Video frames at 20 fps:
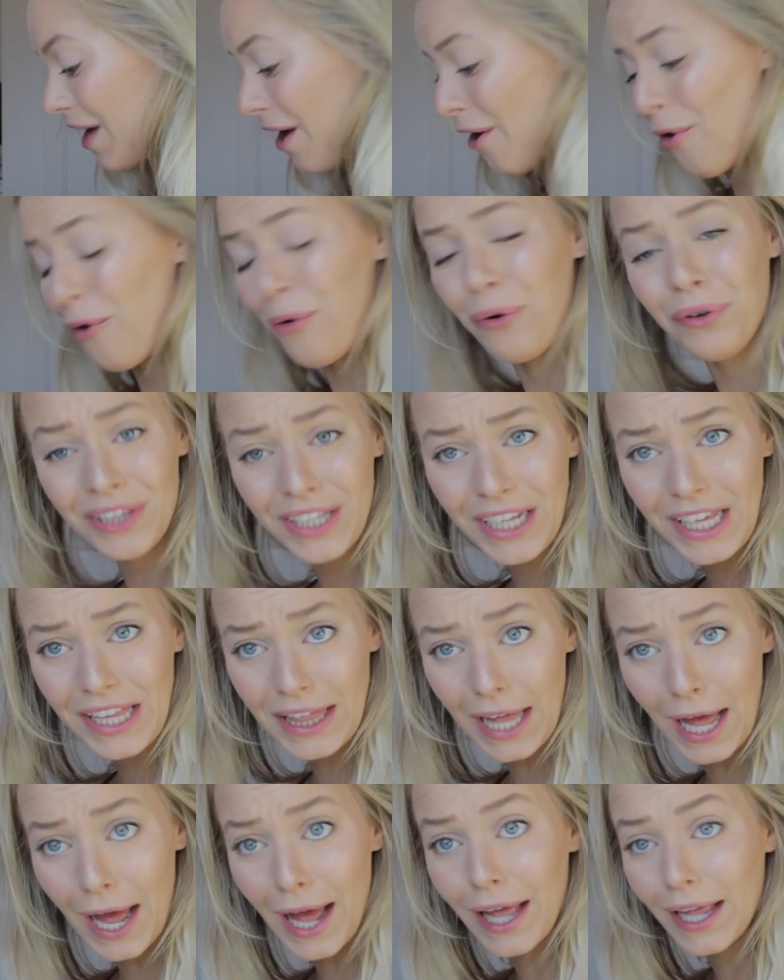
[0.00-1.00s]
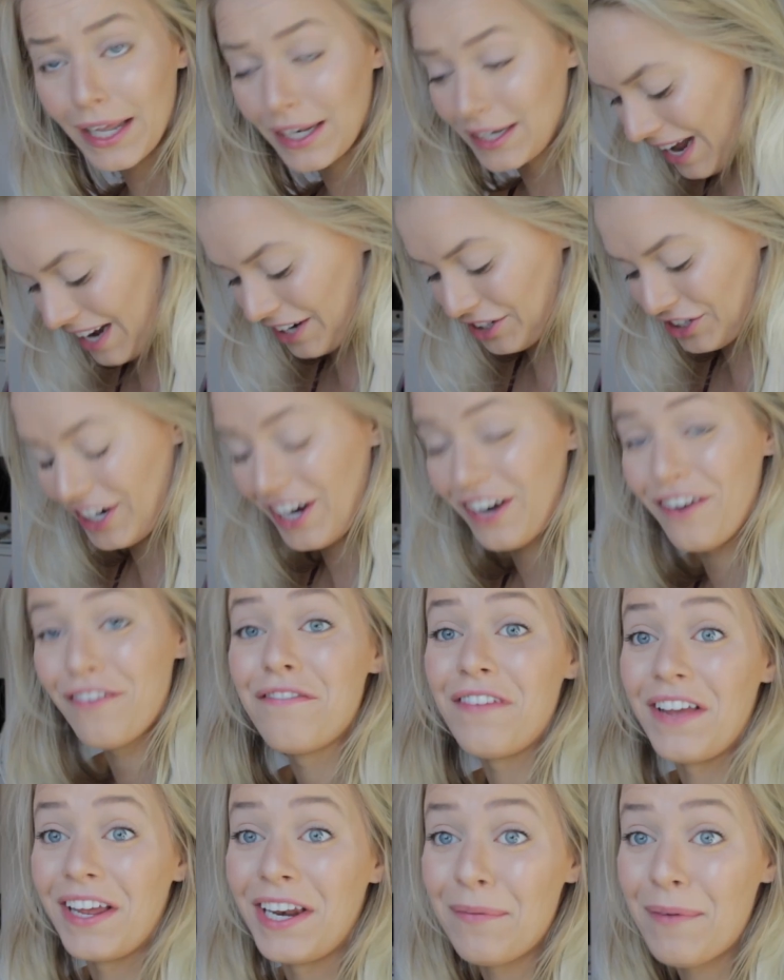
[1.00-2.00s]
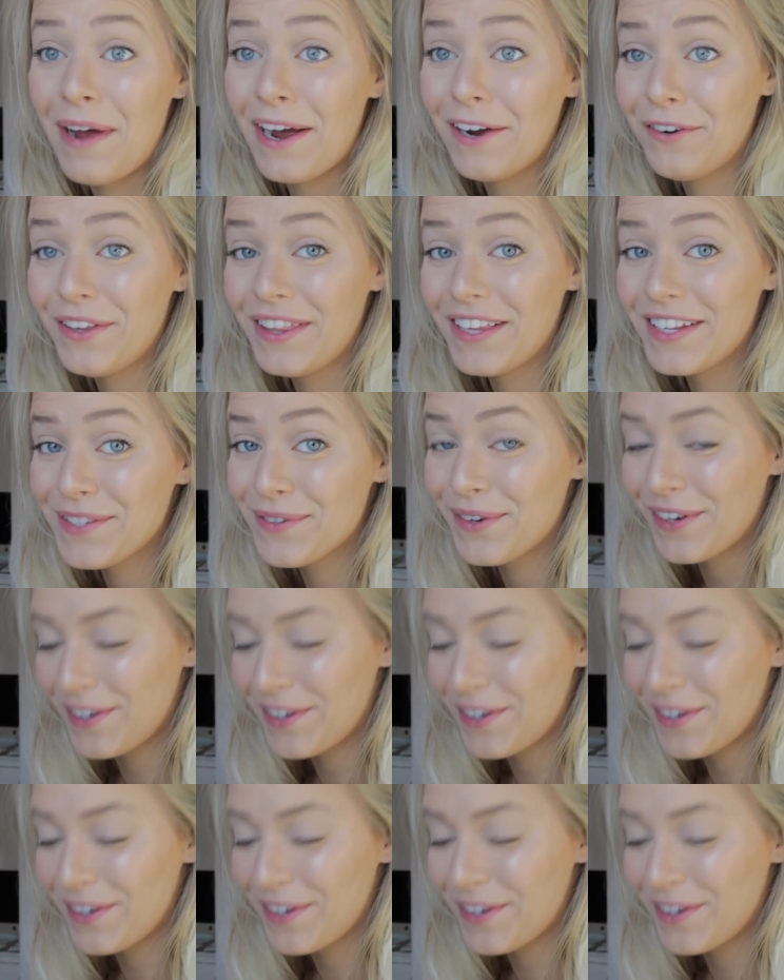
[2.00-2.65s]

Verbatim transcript: not only that, I actually got a fanny pack with this